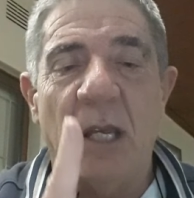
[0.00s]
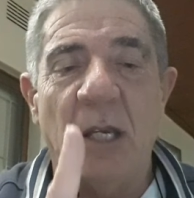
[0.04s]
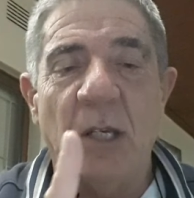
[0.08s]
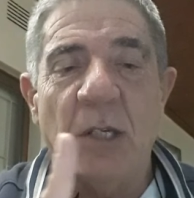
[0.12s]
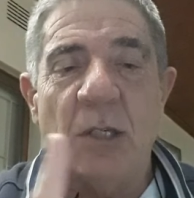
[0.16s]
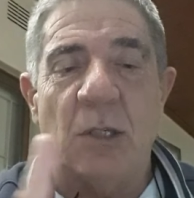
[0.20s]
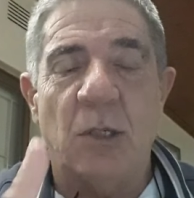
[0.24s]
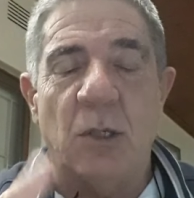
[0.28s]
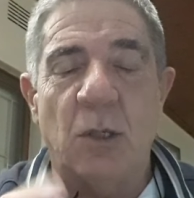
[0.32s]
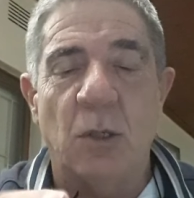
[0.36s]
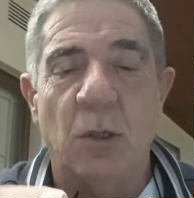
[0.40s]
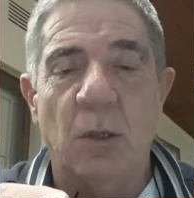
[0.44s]

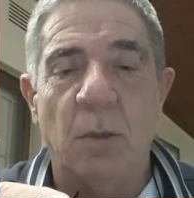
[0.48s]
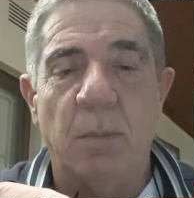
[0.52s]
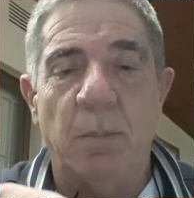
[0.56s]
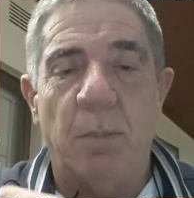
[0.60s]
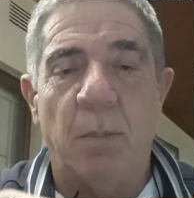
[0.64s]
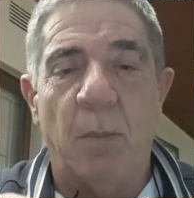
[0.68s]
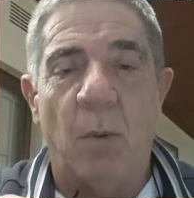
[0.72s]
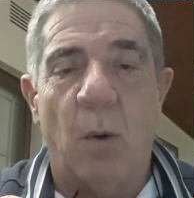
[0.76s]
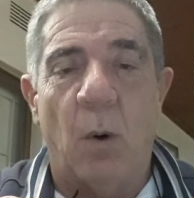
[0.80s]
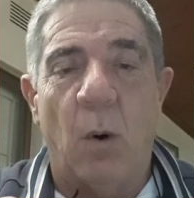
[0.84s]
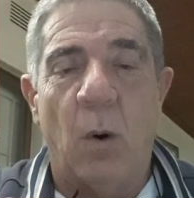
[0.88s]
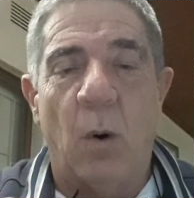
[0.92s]
tube
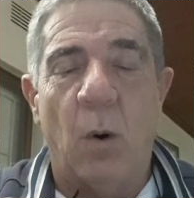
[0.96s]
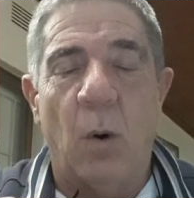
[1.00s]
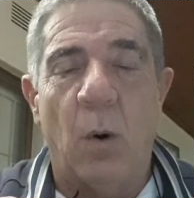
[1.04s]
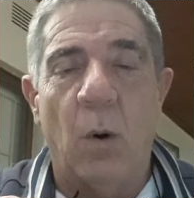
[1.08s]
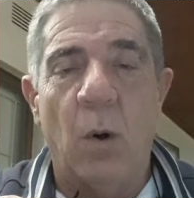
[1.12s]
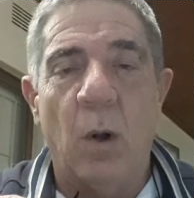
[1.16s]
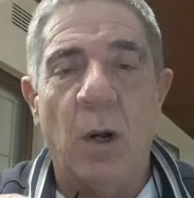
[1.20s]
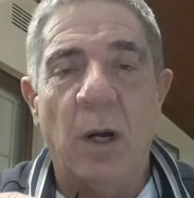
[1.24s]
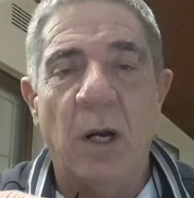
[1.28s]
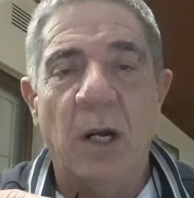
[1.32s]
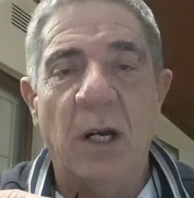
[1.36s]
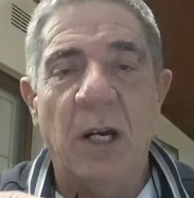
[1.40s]
or
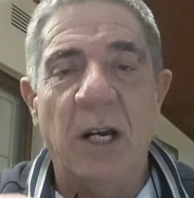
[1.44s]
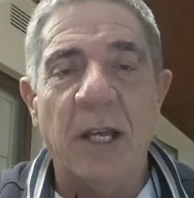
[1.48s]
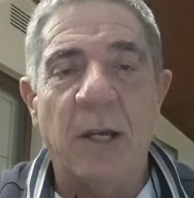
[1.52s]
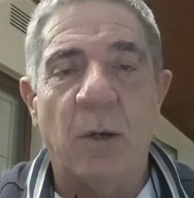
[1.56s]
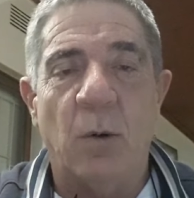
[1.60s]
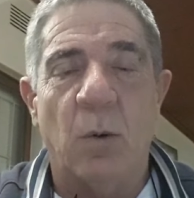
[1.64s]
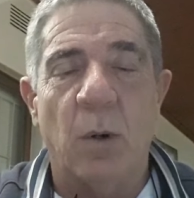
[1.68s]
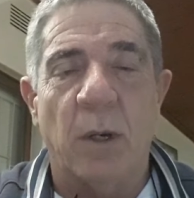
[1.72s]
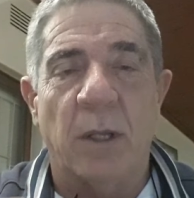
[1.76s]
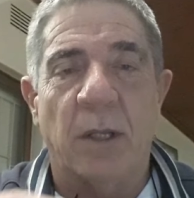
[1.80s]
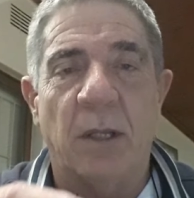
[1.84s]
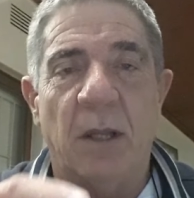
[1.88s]

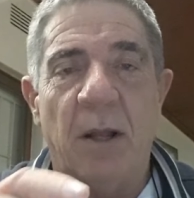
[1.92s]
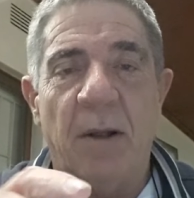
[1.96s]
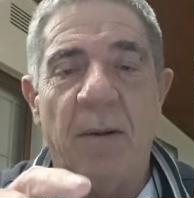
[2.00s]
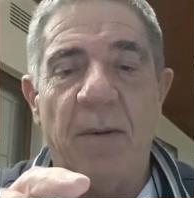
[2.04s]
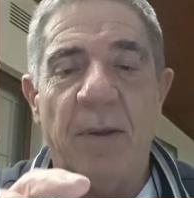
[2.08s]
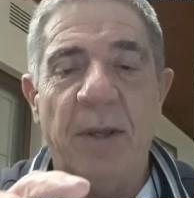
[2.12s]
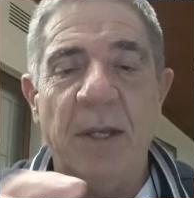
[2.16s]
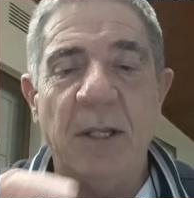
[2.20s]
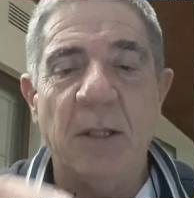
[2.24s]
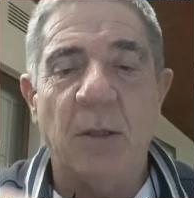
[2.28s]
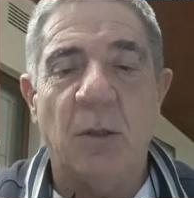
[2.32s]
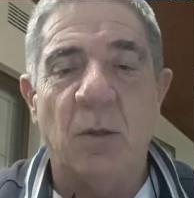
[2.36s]
liquid
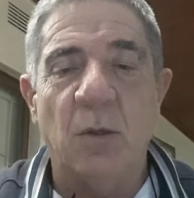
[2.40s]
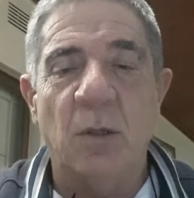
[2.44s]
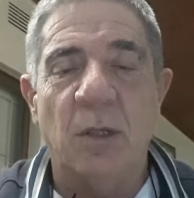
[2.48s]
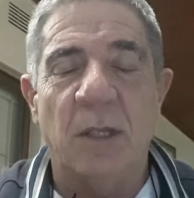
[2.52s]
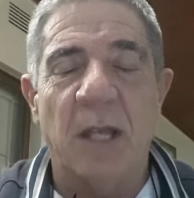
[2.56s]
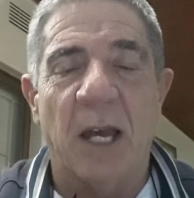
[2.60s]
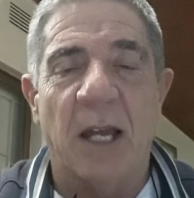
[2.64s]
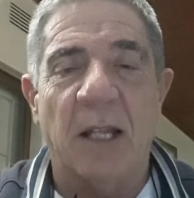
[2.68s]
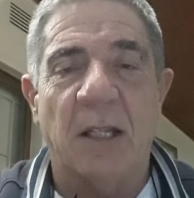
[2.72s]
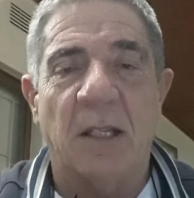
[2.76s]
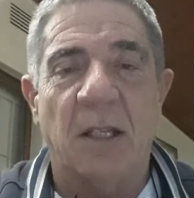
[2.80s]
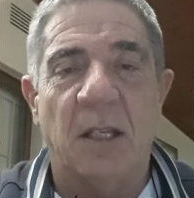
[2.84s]
into
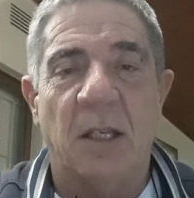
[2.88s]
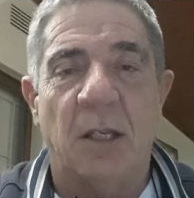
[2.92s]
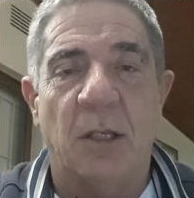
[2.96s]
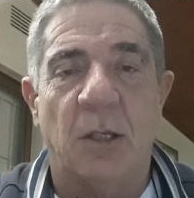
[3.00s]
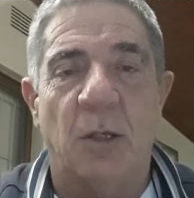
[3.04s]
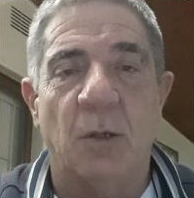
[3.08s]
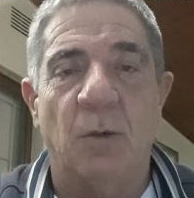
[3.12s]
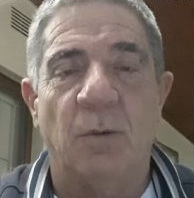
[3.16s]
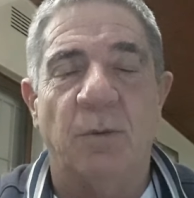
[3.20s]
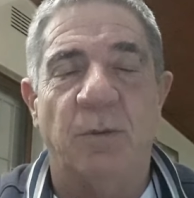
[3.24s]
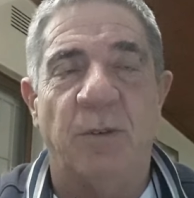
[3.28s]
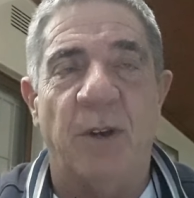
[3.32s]
that
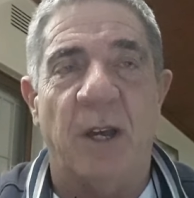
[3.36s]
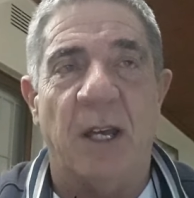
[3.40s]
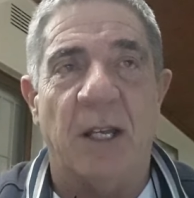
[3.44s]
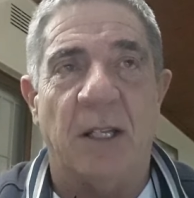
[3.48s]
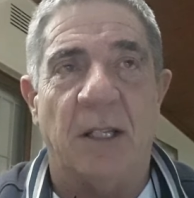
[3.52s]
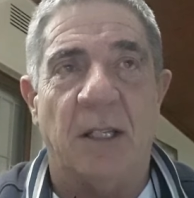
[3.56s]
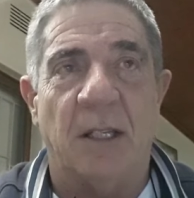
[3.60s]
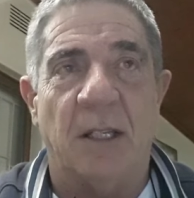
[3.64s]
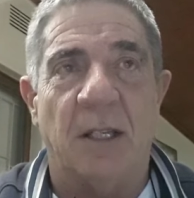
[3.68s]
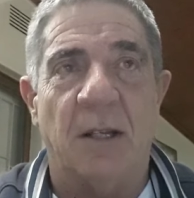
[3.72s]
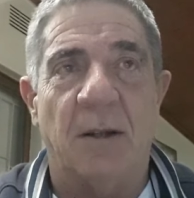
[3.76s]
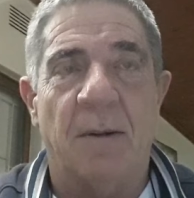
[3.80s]
cuvette,